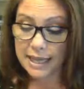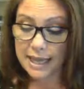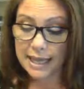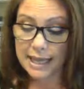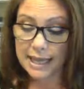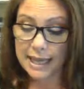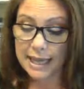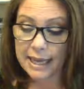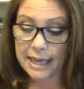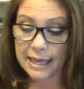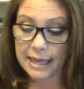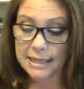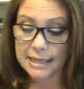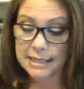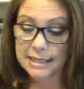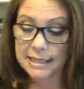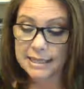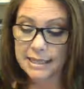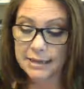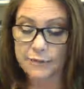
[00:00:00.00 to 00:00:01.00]

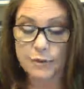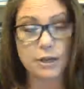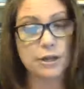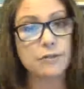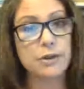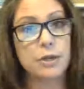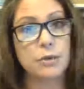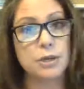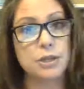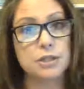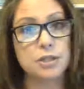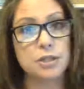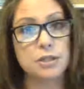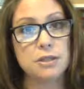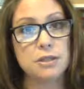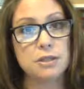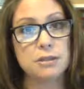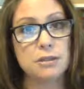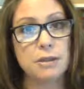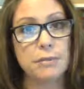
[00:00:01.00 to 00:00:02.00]
And if you have any
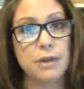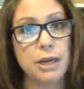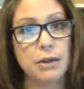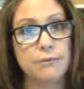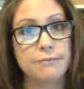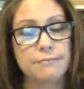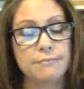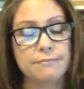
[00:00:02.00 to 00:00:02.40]
questions, let me know.